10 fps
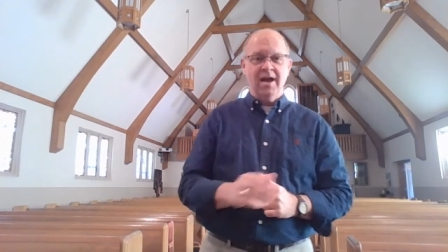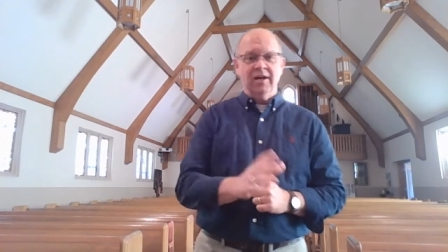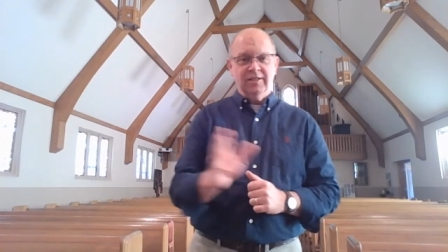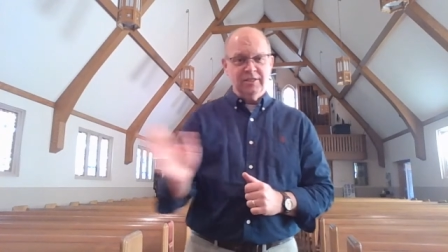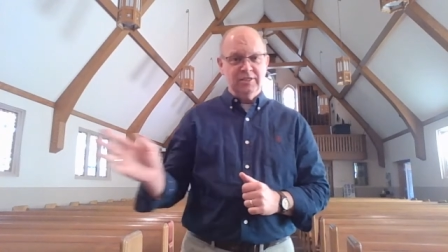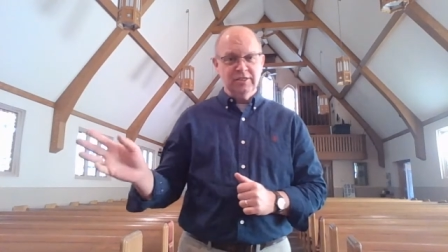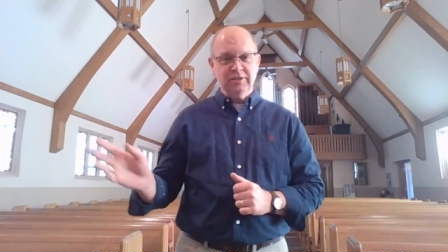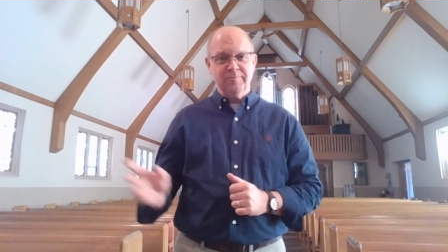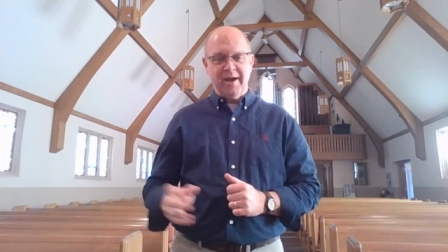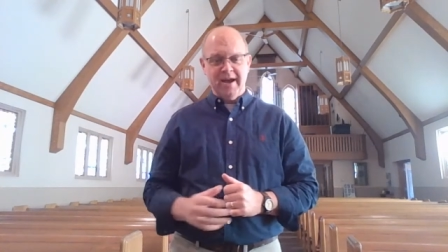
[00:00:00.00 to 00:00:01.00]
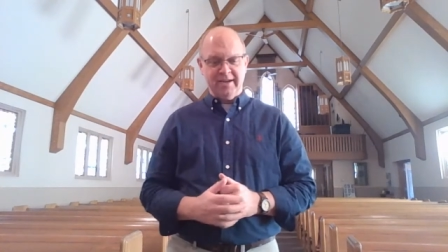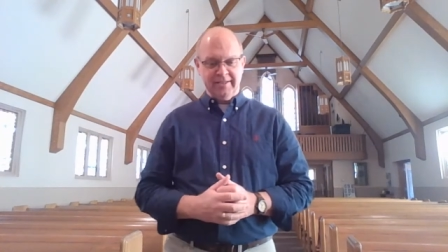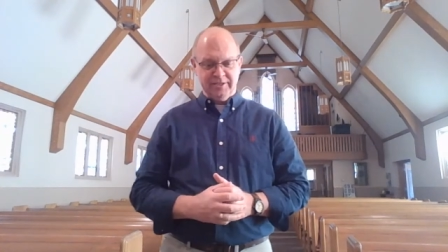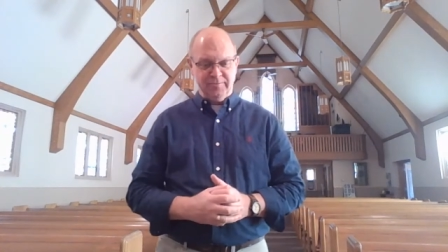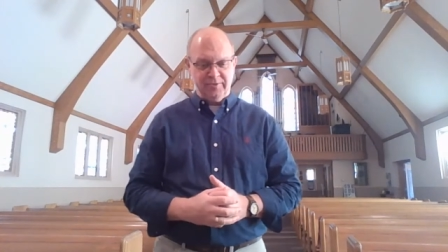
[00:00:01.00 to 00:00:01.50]
Let's look back
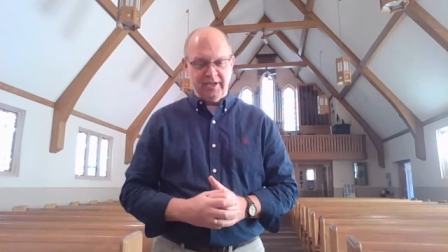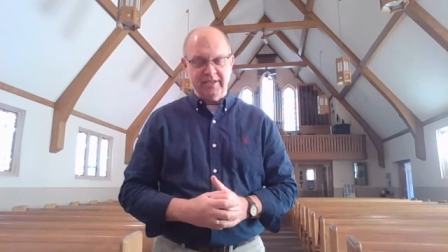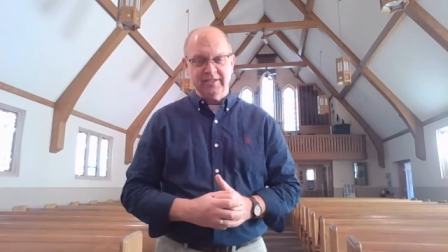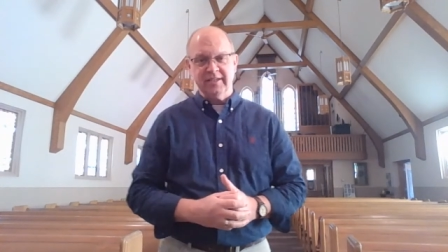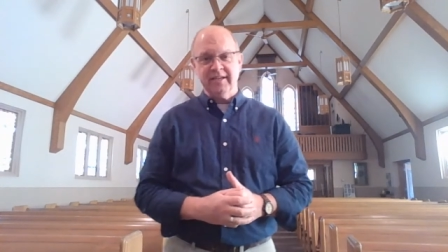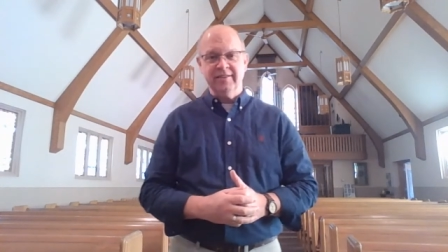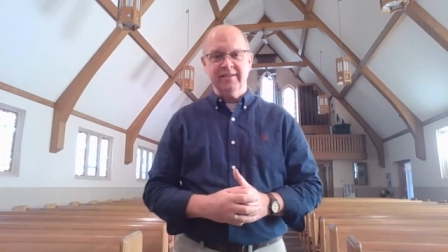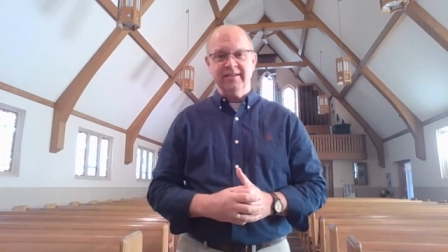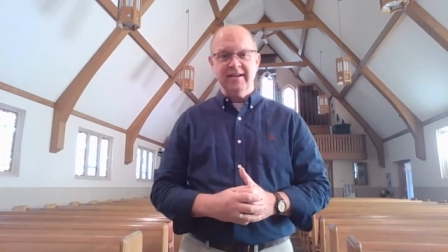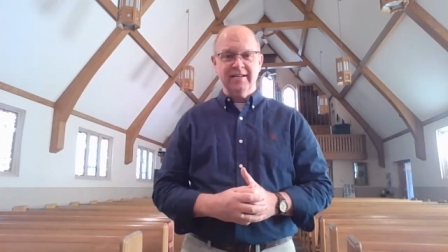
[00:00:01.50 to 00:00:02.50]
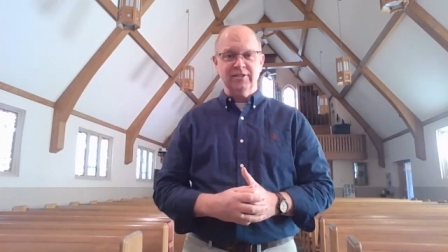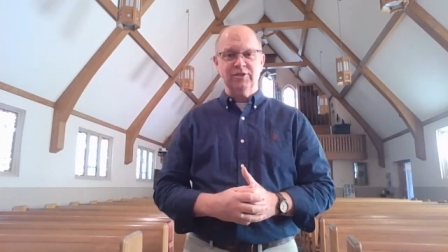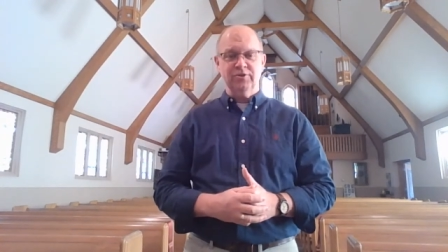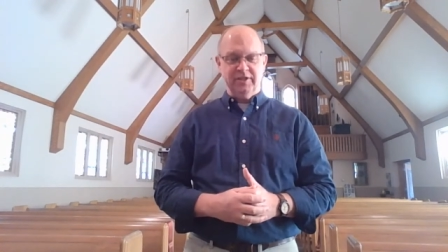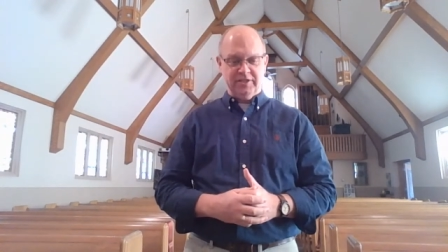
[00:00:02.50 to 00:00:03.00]
at some things in the not
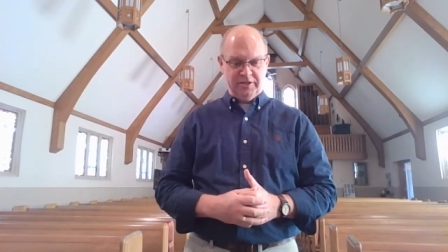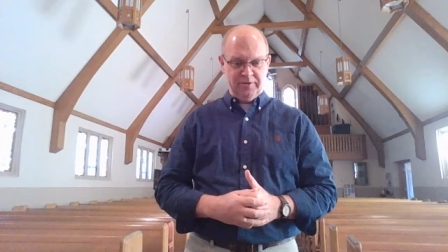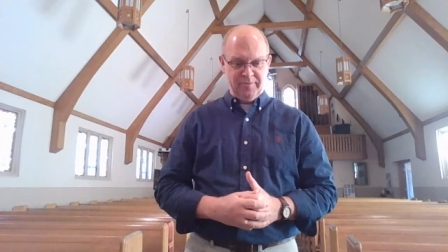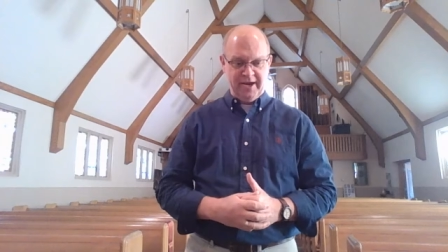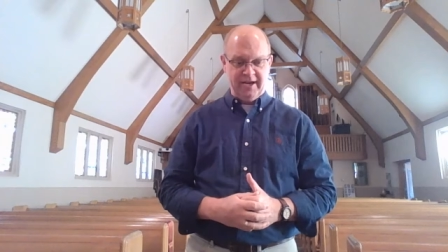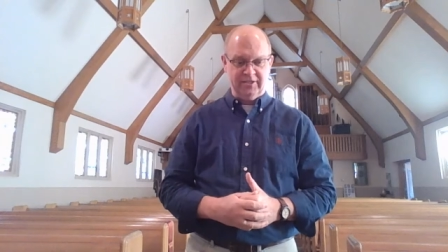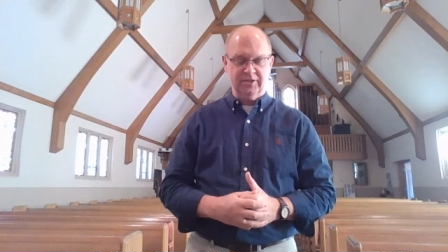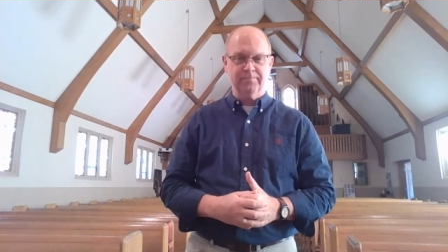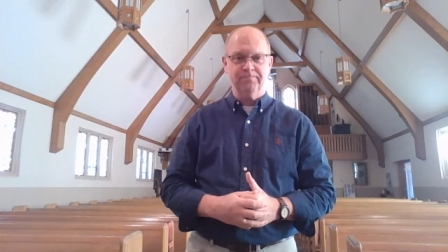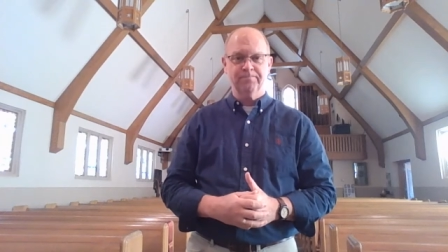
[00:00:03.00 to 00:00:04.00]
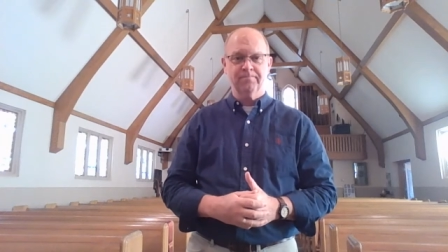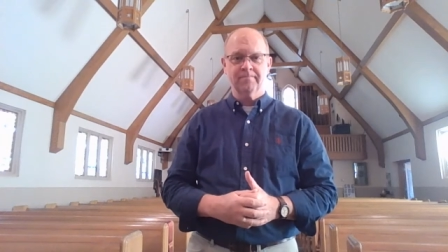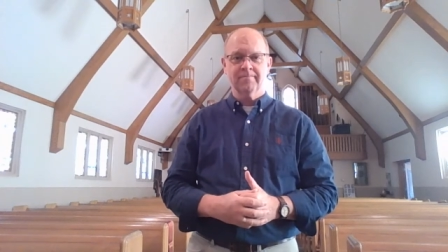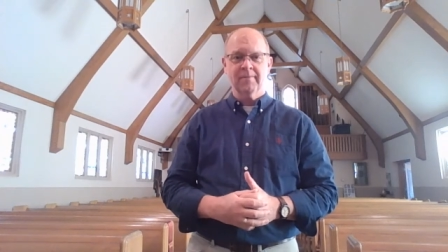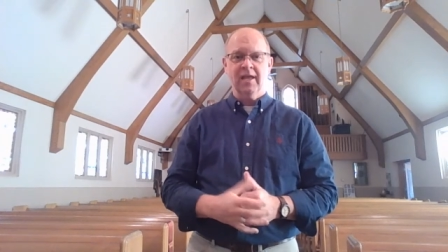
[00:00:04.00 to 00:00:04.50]
too distant past.
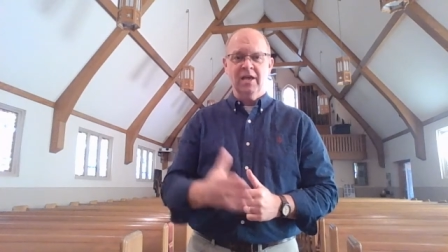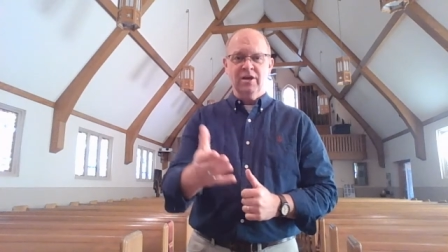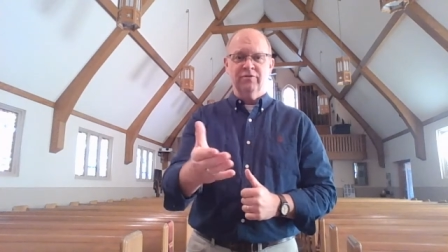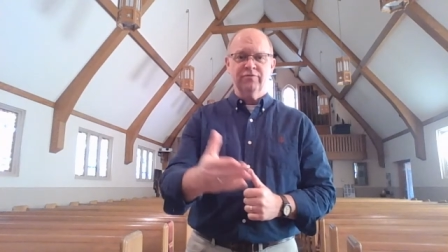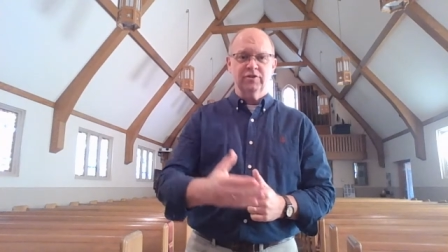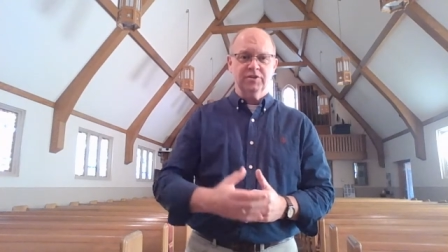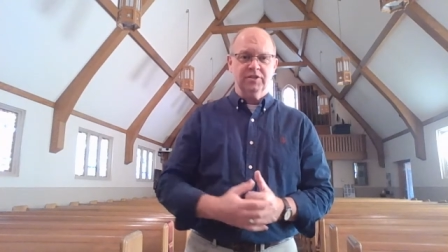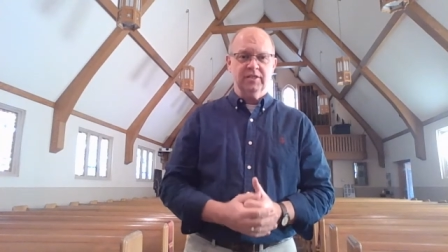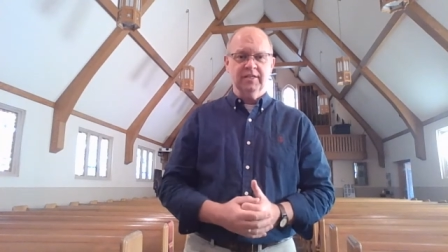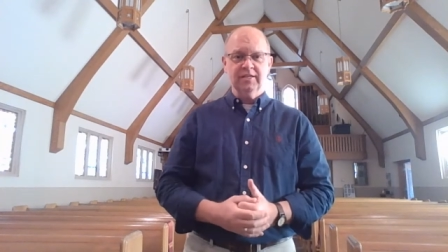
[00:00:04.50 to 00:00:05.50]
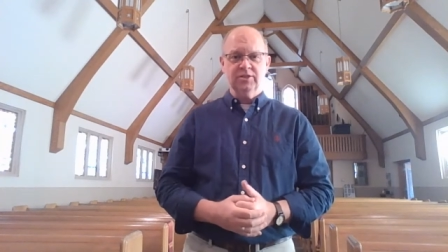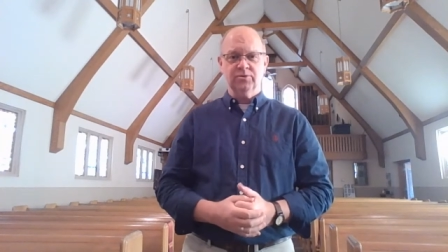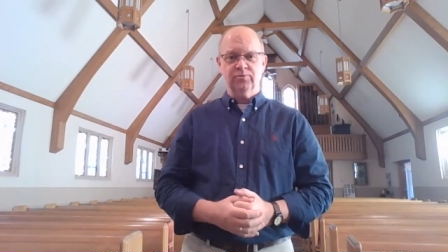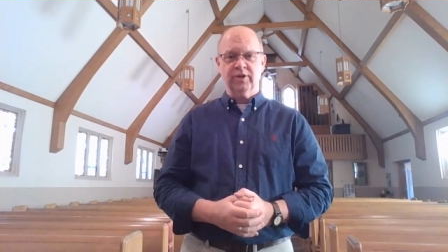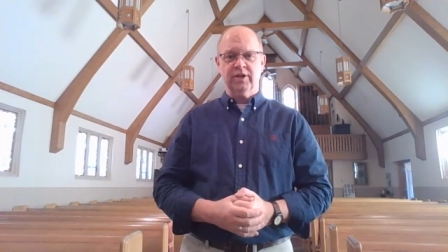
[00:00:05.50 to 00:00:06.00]
First, let's
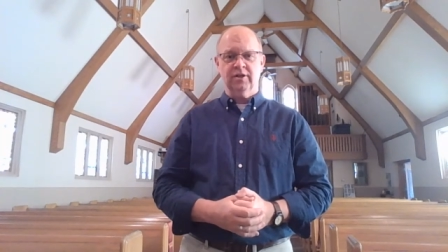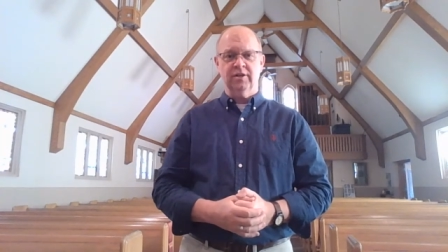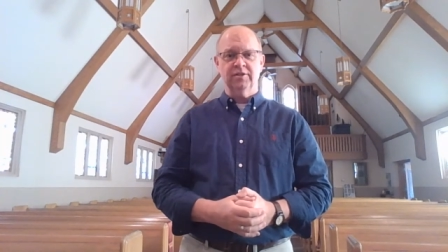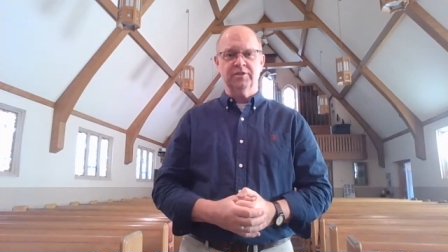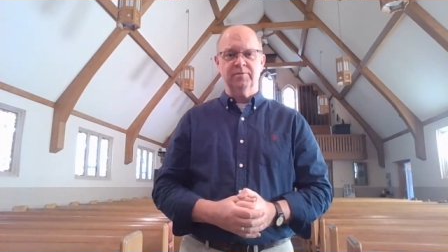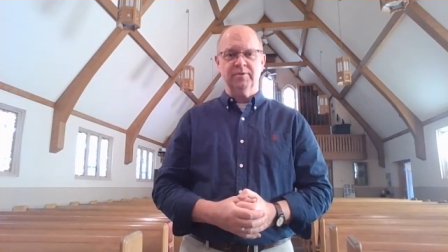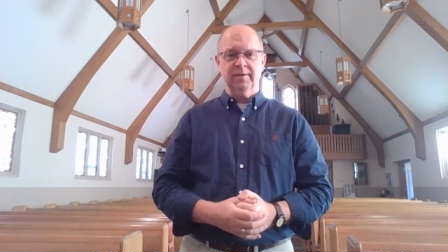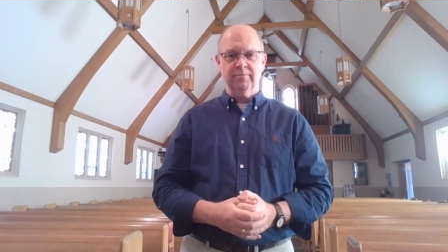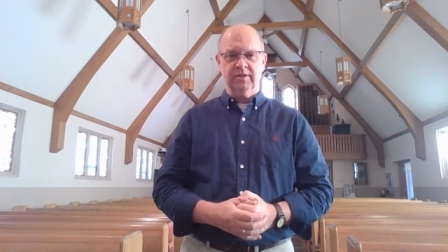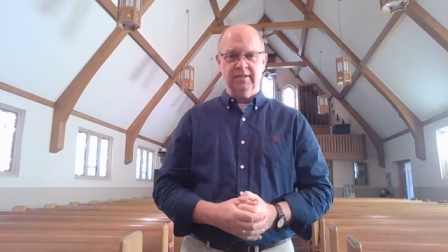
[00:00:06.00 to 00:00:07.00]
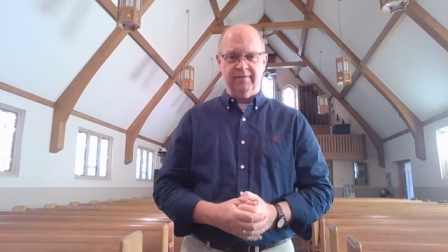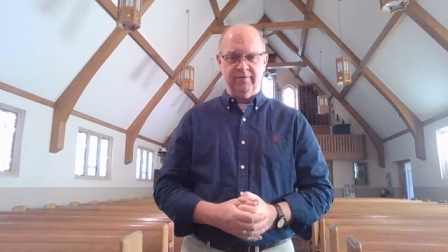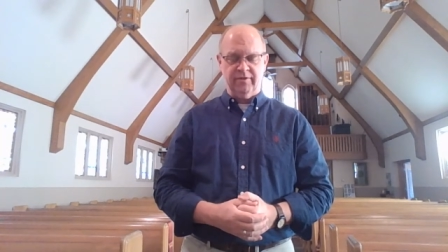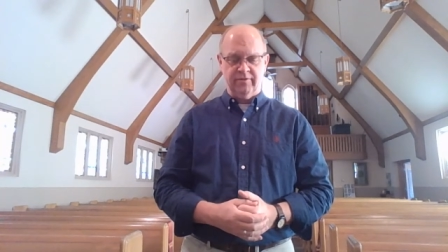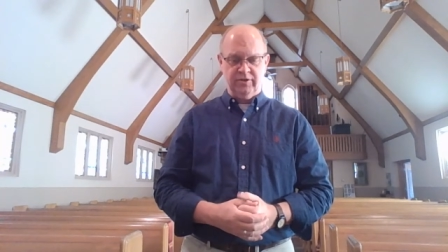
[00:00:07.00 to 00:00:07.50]
recall September
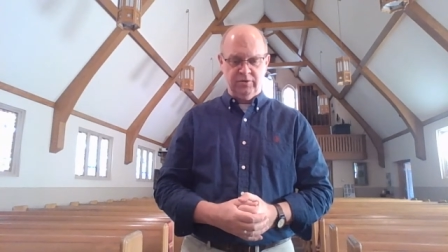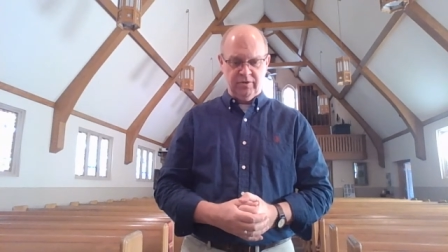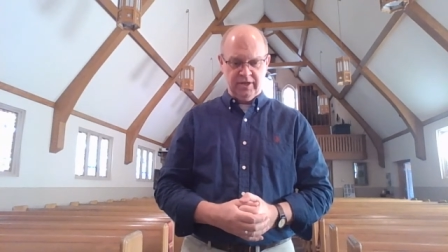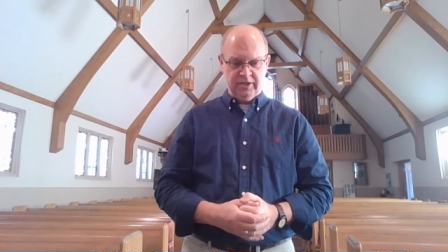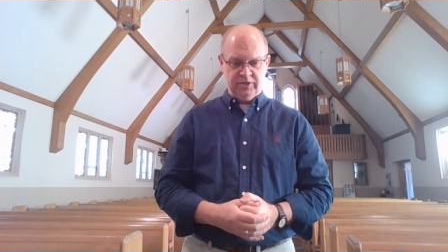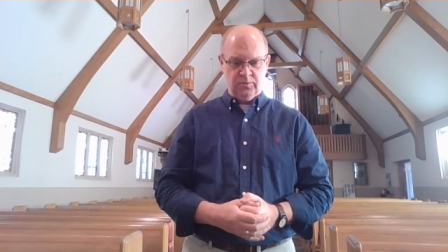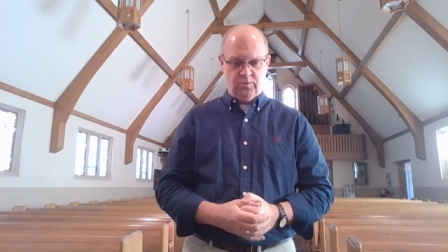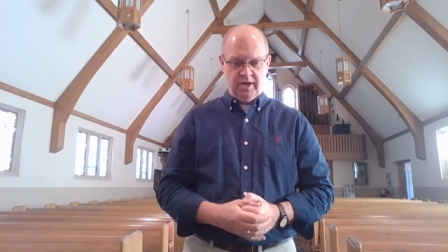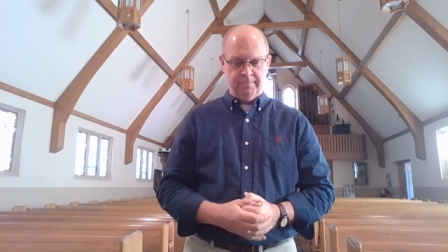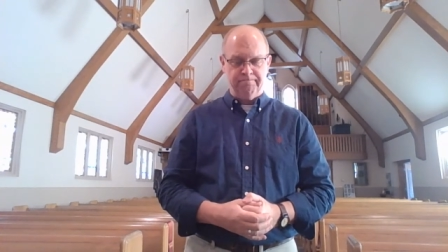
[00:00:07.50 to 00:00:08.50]
11th, 2001.